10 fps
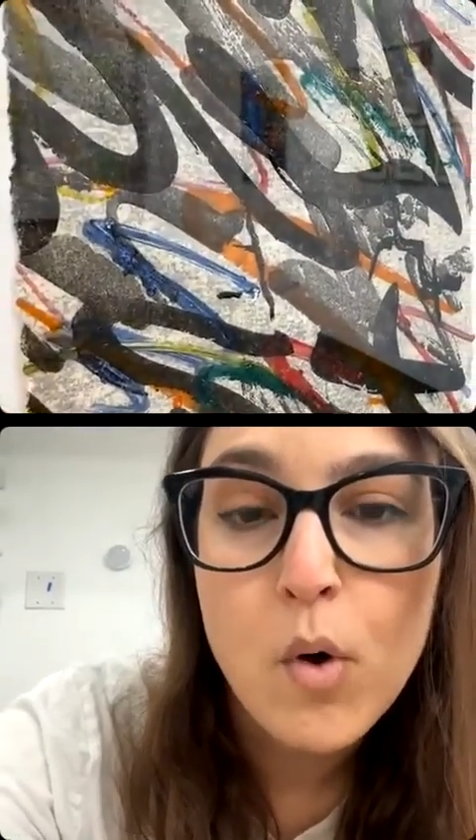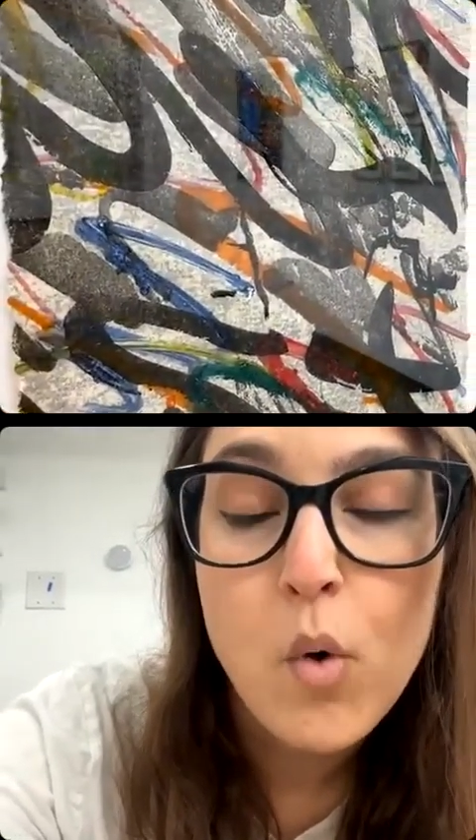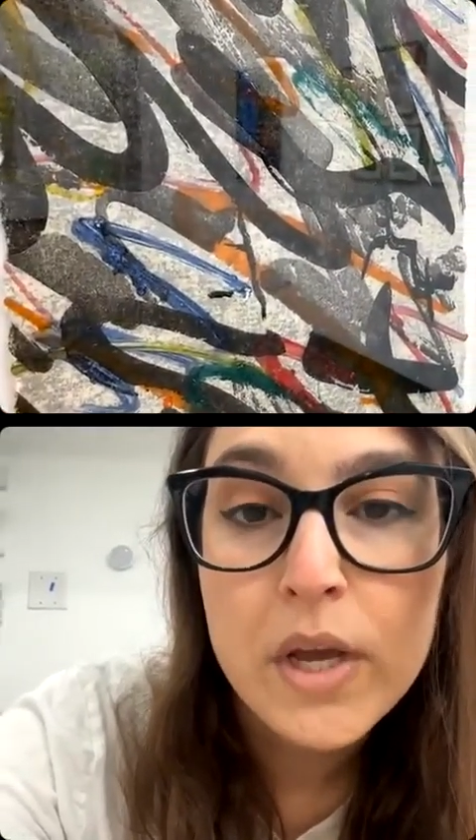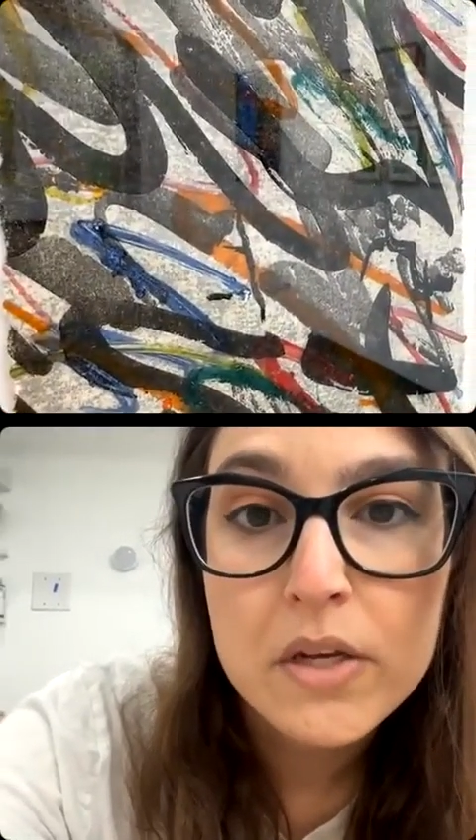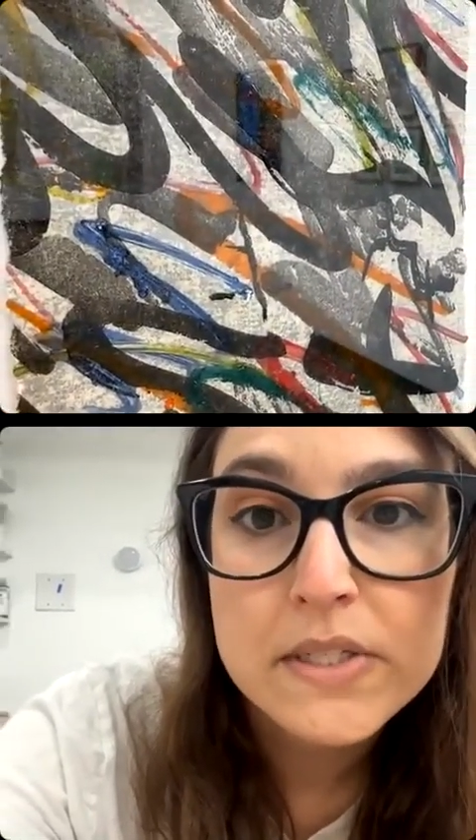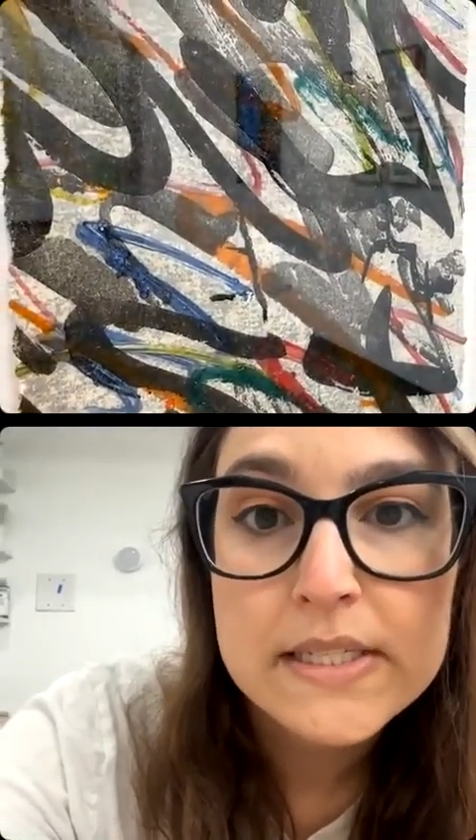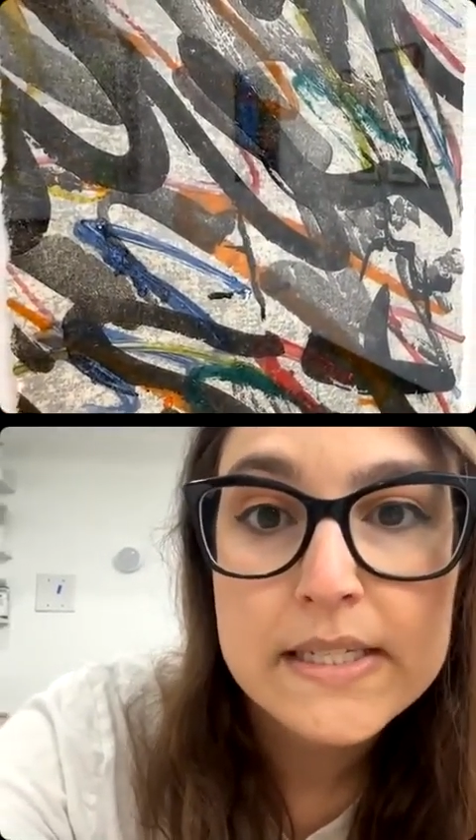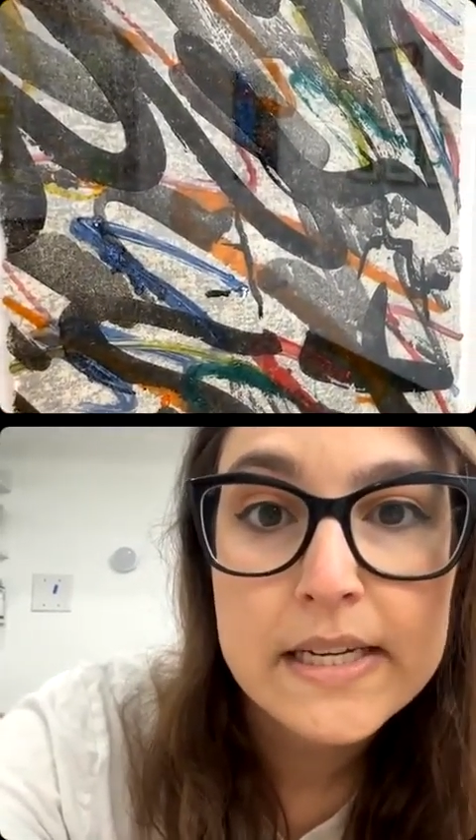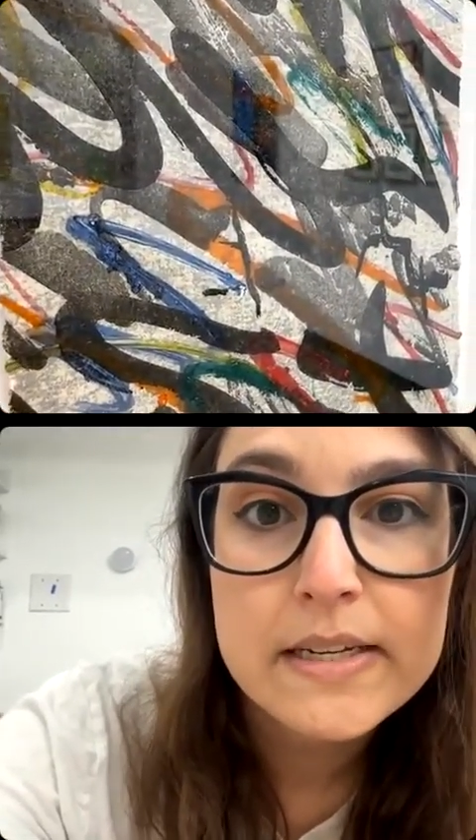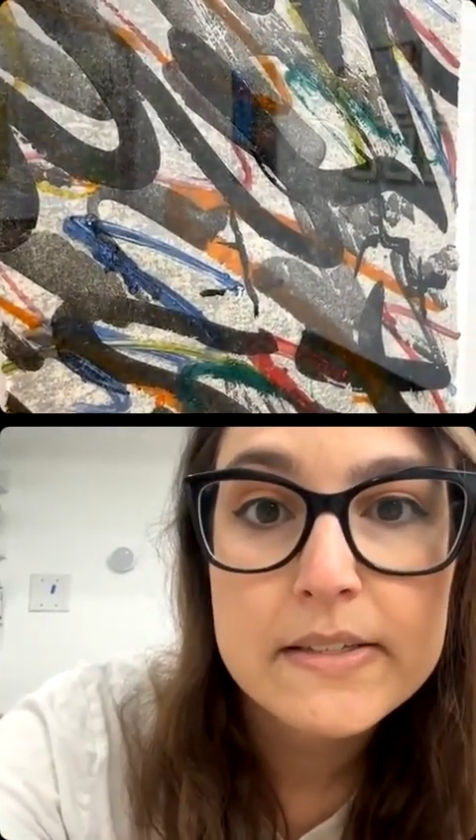oil
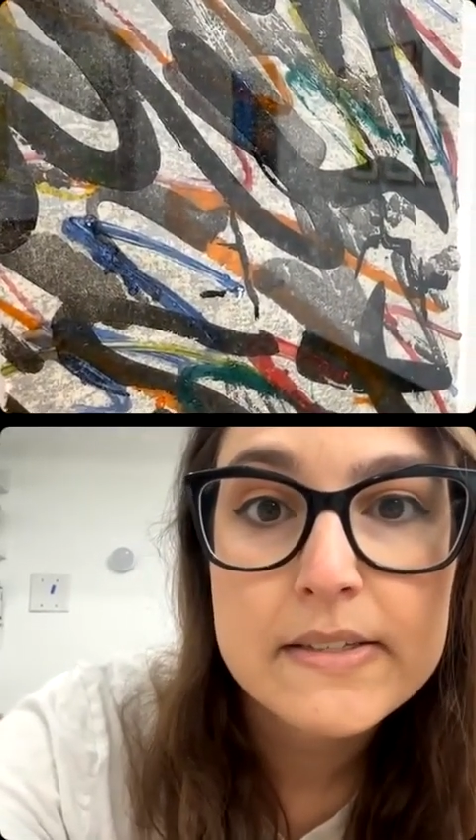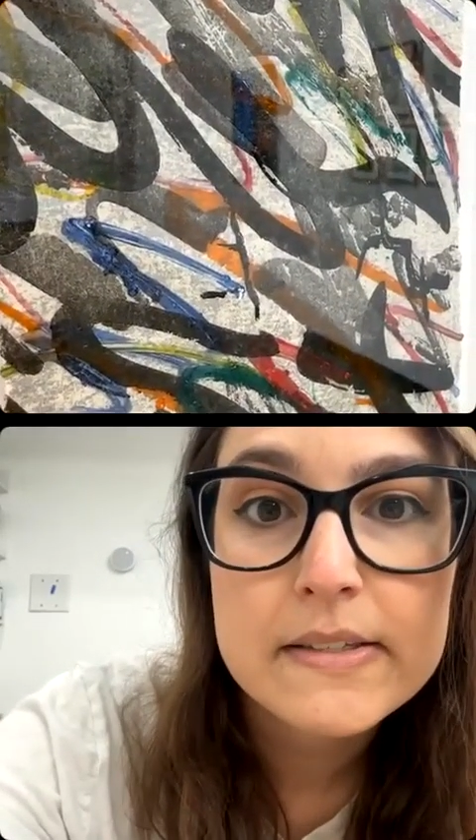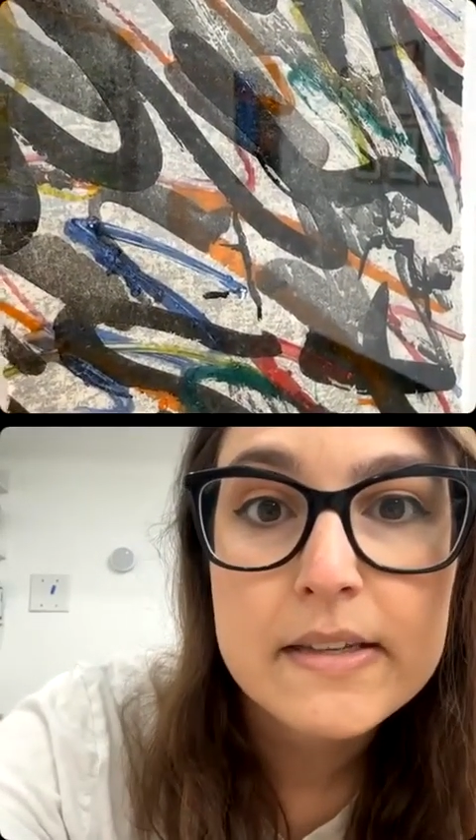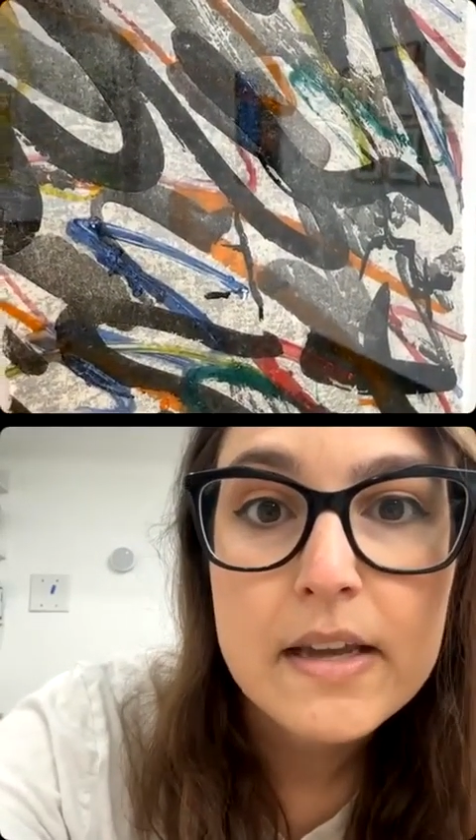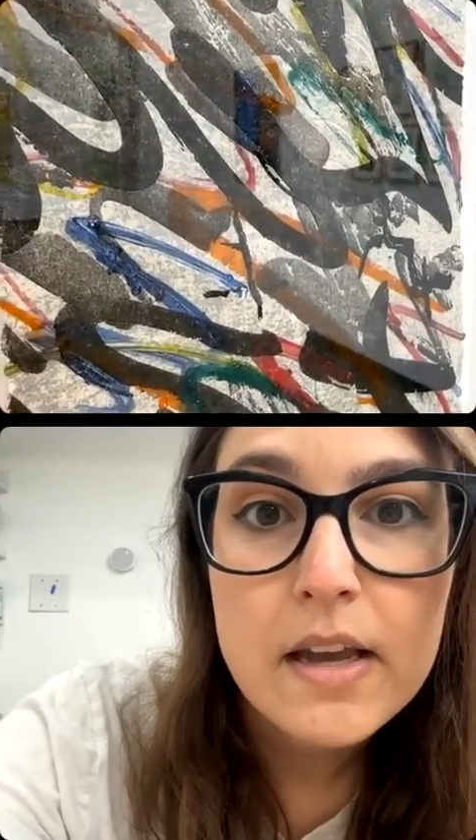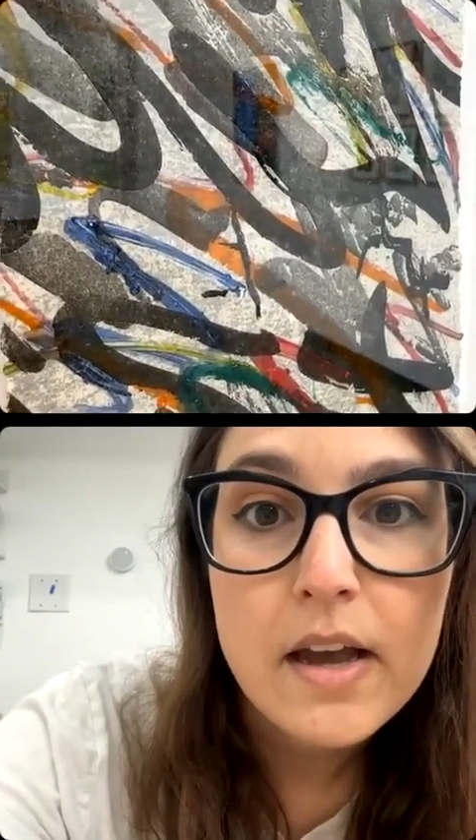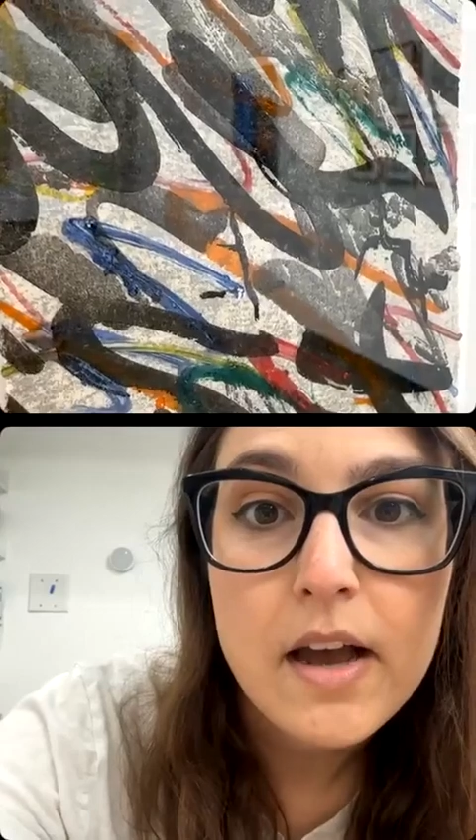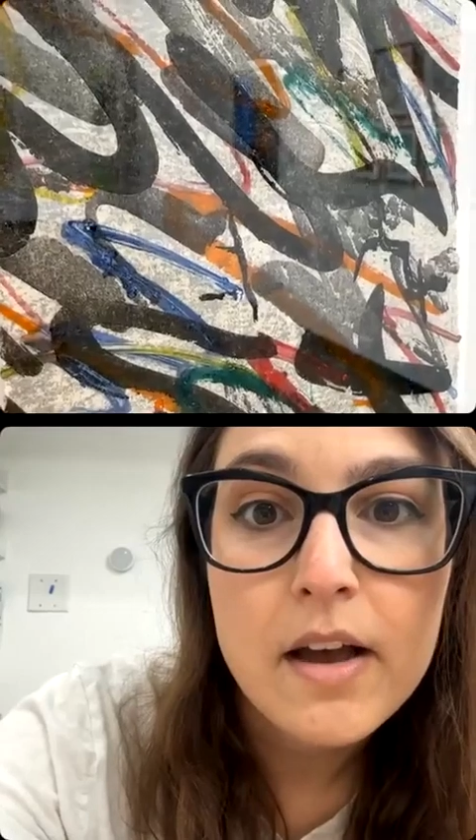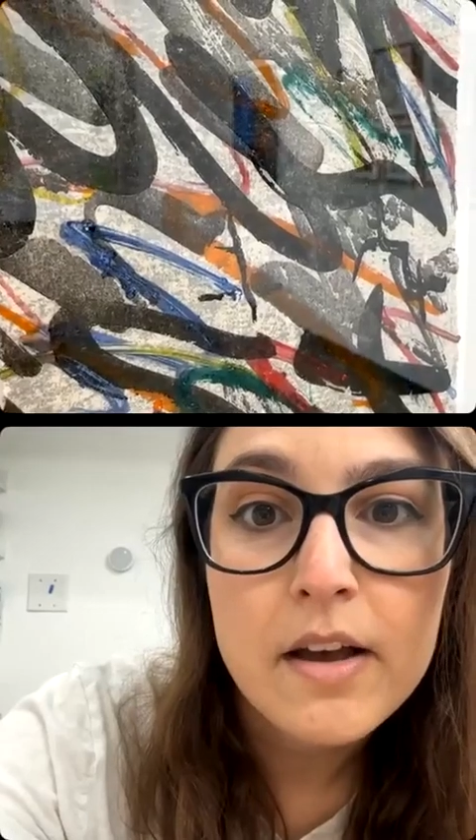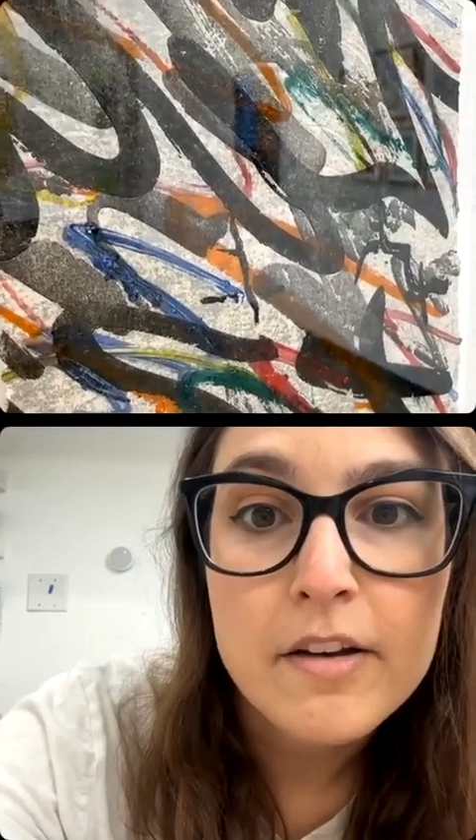sticks
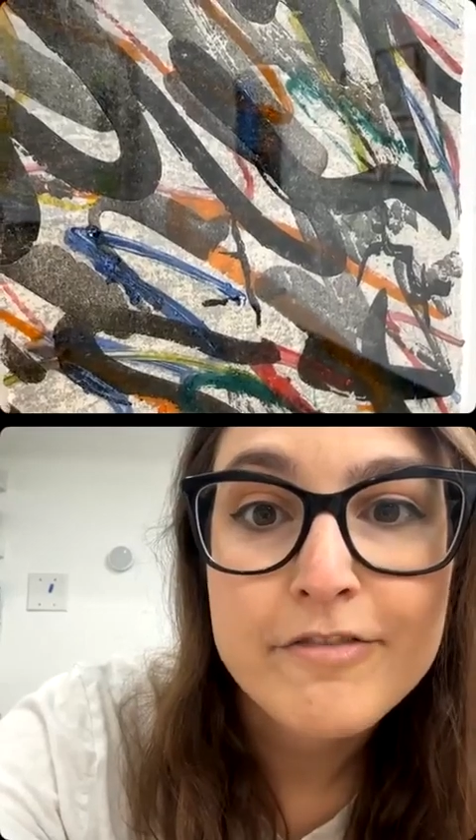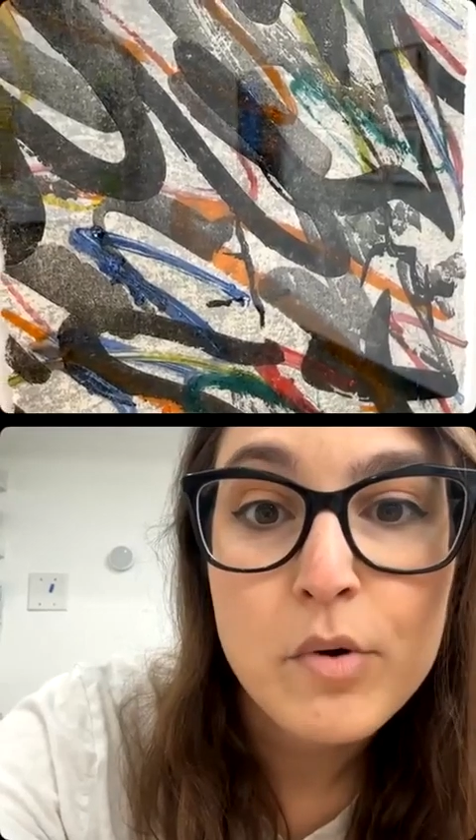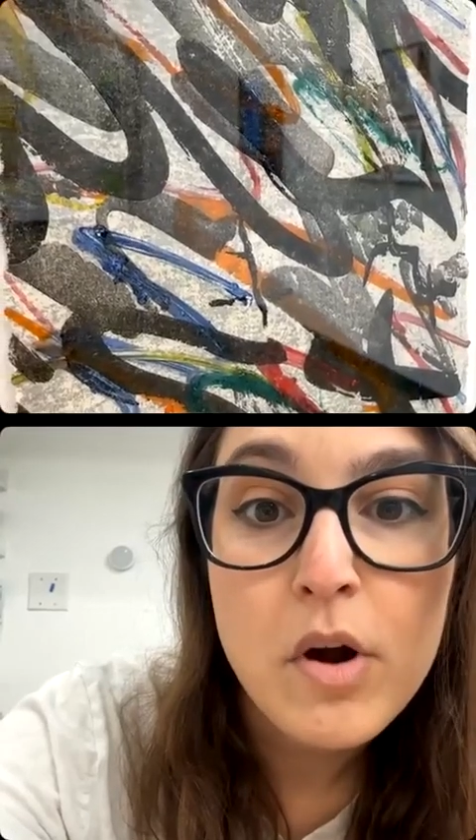for